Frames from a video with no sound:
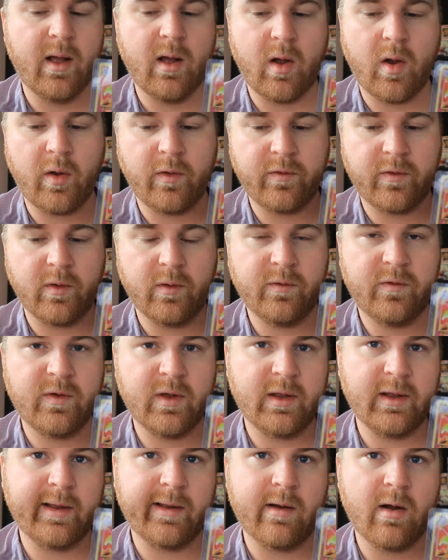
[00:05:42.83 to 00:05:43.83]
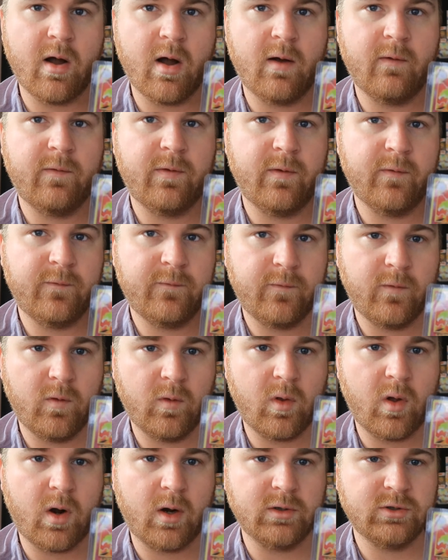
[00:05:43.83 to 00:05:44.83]
Also sending off the
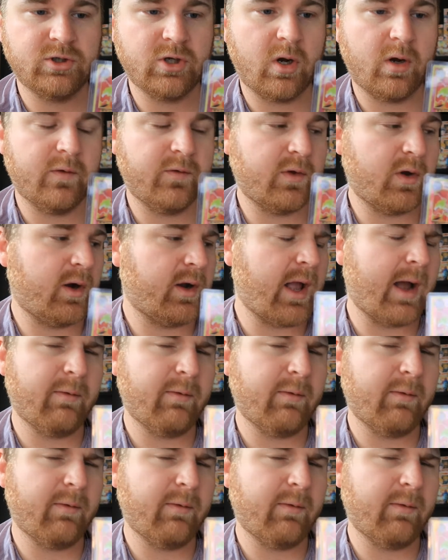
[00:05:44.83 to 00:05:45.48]
full art Charizard.